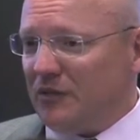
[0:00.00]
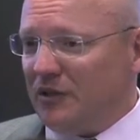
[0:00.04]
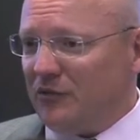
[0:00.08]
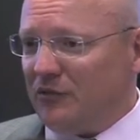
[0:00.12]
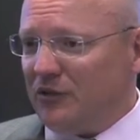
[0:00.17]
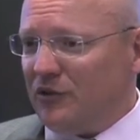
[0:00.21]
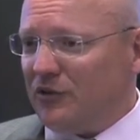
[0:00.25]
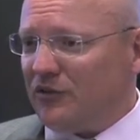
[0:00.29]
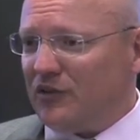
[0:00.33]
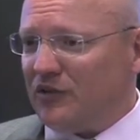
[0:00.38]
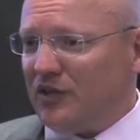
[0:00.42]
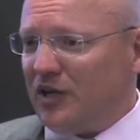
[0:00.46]

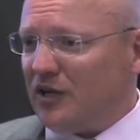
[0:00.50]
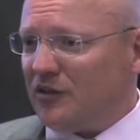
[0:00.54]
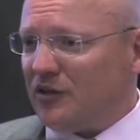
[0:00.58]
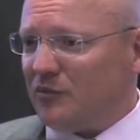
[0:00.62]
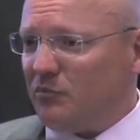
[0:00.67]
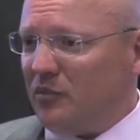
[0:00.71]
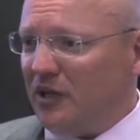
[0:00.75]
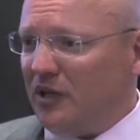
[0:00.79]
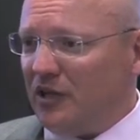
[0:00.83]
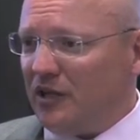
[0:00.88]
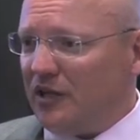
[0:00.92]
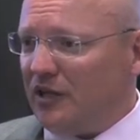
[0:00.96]
if you
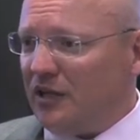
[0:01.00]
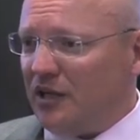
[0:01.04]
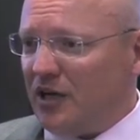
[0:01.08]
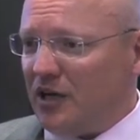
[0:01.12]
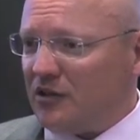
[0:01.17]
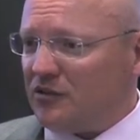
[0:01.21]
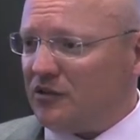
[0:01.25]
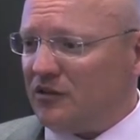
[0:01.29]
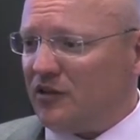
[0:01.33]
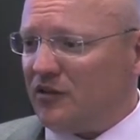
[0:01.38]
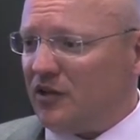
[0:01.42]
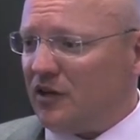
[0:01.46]
start building
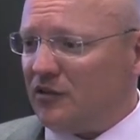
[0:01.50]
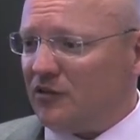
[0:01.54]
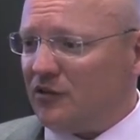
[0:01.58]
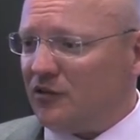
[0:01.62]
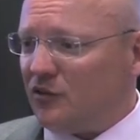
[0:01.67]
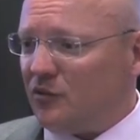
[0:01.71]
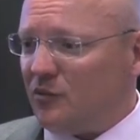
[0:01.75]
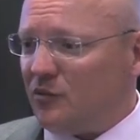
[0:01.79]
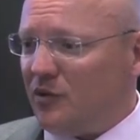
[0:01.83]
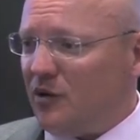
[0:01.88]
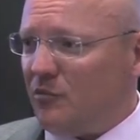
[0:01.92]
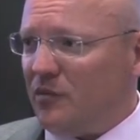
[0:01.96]

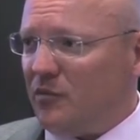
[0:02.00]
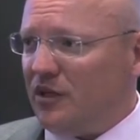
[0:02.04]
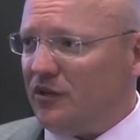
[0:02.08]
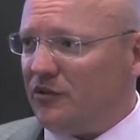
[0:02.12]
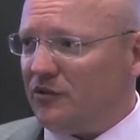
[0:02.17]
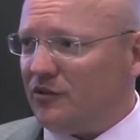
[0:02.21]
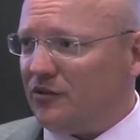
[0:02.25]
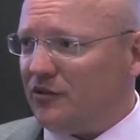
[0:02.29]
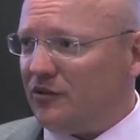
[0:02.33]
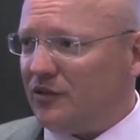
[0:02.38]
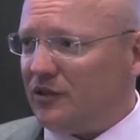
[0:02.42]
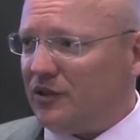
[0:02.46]
100,000 square
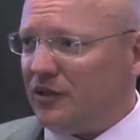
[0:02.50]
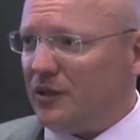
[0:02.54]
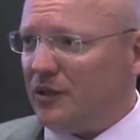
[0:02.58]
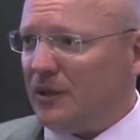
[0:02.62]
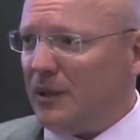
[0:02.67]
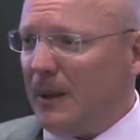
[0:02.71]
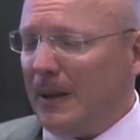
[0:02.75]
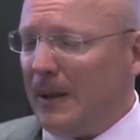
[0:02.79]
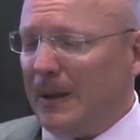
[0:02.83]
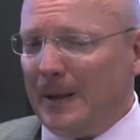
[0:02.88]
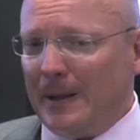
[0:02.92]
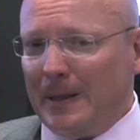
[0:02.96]
meters,
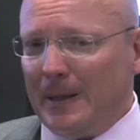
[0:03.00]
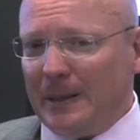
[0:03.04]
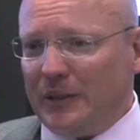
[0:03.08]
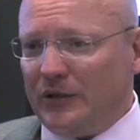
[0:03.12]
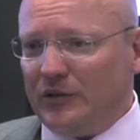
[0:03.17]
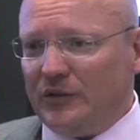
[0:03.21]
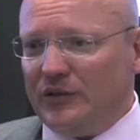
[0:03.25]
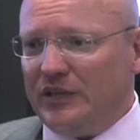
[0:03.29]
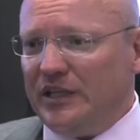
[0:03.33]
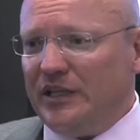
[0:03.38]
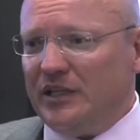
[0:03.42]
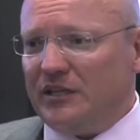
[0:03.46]

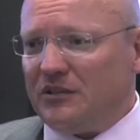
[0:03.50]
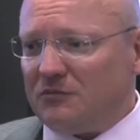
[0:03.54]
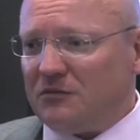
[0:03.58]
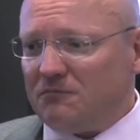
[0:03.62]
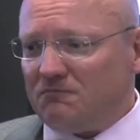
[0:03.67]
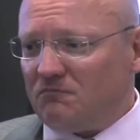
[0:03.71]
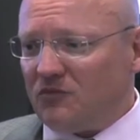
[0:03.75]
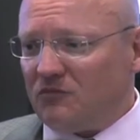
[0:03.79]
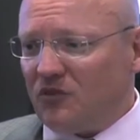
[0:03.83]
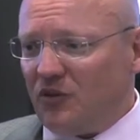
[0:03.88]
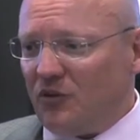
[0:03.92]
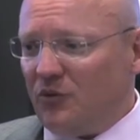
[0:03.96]
you need
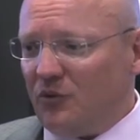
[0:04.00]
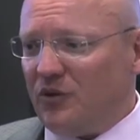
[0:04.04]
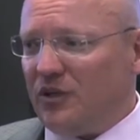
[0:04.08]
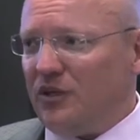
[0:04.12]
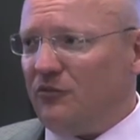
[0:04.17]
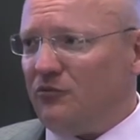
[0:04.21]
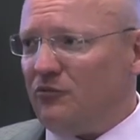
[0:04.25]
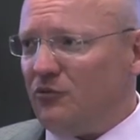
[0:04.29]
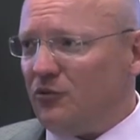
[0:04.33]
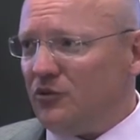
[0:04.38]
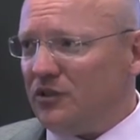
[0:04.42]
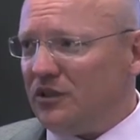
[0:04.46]

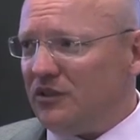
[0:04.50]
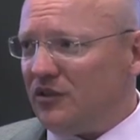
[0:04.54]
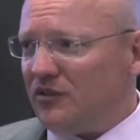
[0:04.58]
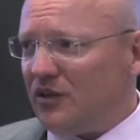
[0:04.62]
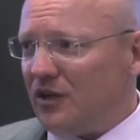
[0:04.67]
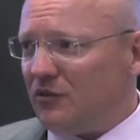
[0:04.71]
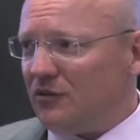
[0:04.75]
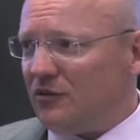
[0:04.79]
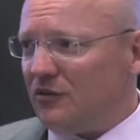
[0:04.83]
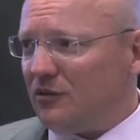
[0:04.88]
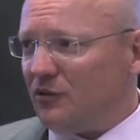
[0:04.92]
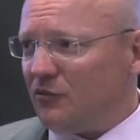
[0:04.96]

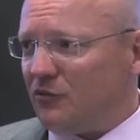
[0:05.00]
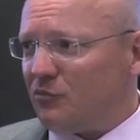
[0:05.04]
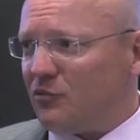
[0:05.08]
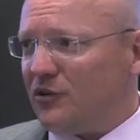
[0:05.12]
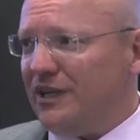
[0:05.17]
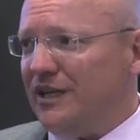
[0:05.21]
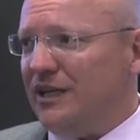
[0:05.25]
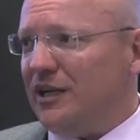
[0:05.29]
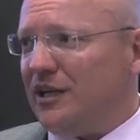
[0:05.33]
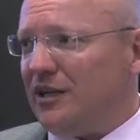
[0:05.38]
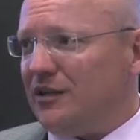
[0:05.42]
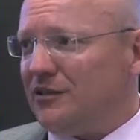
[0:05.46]
30,000-40,000 of
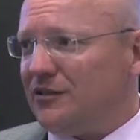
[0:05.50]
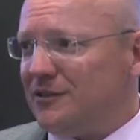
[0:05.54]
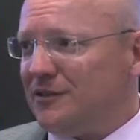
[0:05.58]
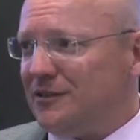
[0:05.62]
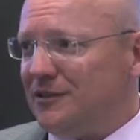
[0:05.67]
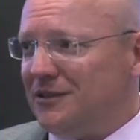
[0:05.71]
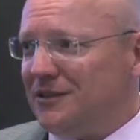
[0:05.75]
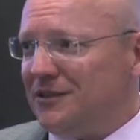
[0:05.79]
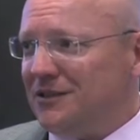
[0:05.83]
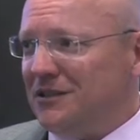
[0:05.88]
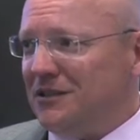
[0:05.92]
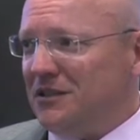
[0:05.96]
pre-let.
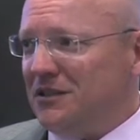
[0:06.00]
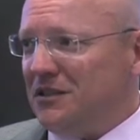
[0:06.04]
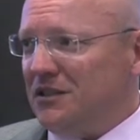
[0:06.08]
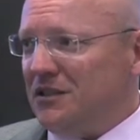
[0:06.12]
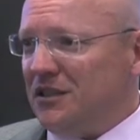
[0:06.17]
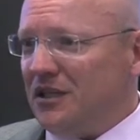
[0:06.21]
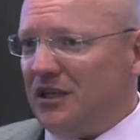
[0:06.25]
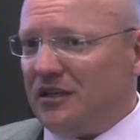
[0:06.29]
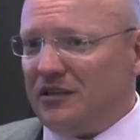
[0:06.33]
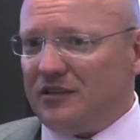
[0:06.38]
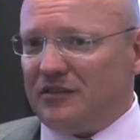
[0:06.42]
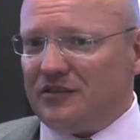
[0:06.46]

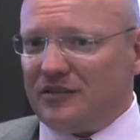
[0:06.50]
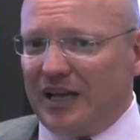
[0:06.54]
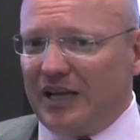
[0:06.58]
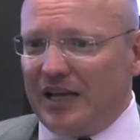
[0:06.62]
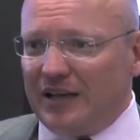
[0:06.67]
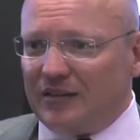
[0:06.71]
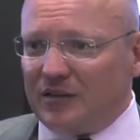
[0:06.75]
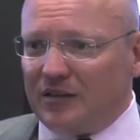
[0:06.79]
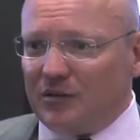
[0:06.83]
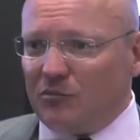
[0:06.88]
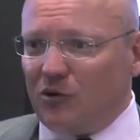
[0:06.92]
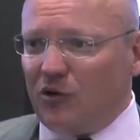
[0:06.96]
And this,
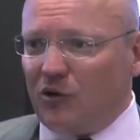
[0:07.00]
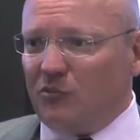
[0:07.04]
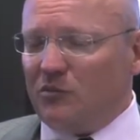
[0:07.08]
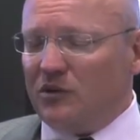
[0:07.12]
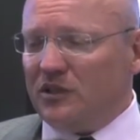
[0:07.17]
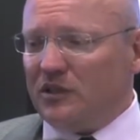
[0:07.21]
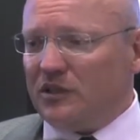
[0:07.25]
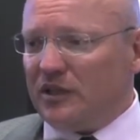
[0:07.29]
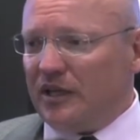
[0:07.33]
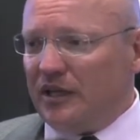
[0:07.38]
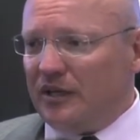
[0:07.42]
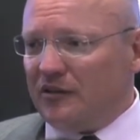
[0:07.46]
at the
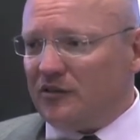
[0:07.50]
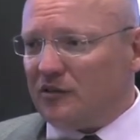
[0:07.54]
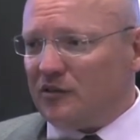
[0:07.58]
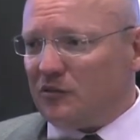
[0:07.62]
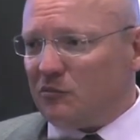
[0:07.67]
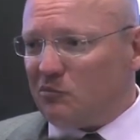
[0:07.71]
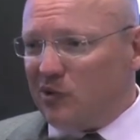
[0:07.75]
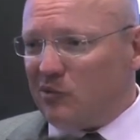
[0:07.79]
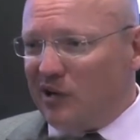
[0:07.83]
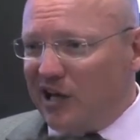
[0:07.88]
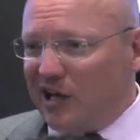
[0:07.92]
moment, is